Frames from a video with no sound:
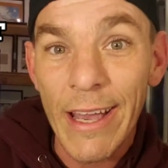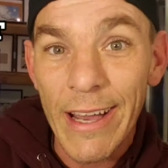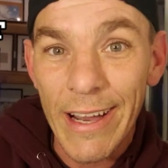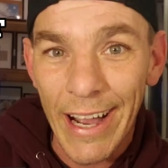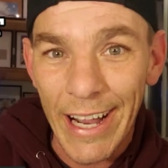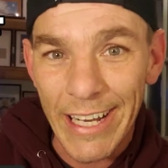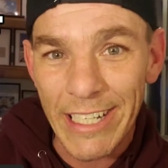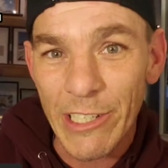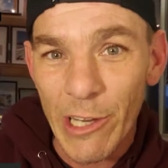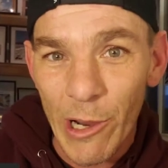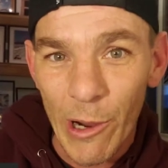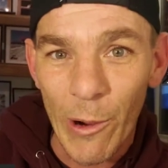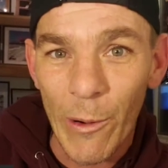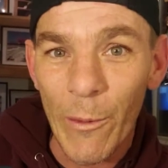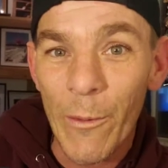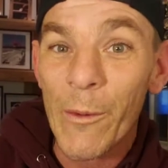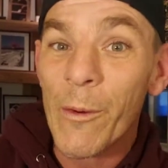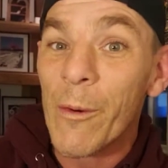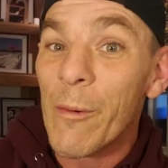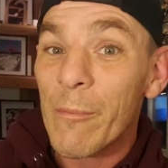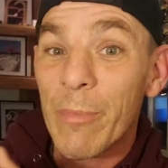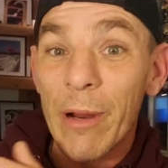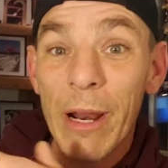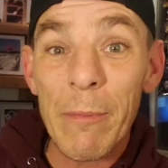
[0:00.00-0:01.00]
I know,
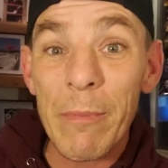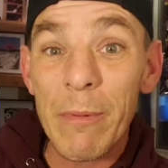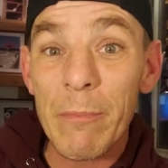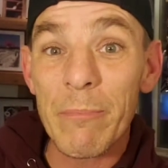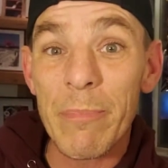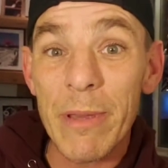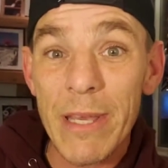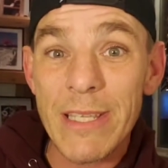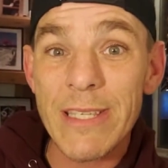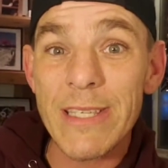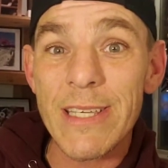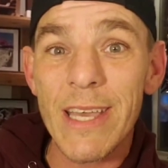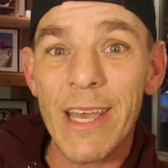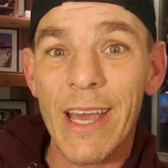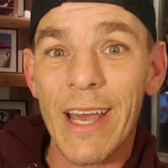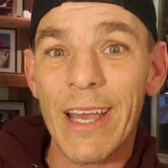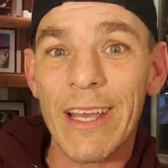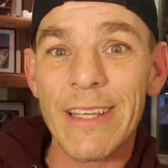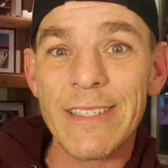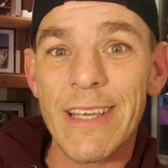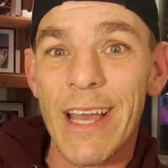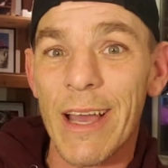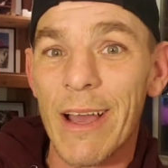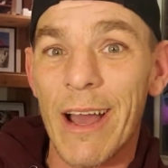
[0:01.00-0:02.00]
but I've been busy,
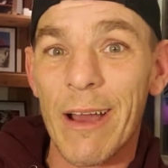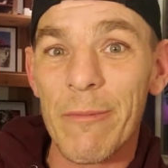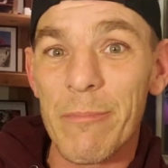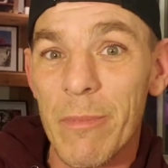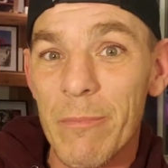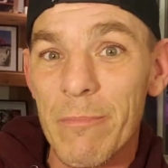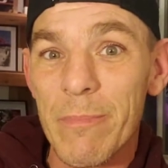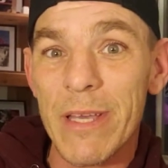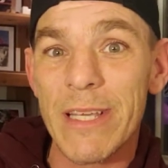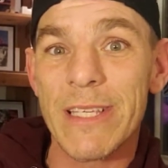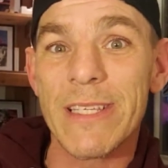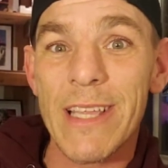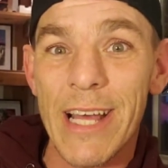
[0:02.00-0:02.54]
guys. I've been busy.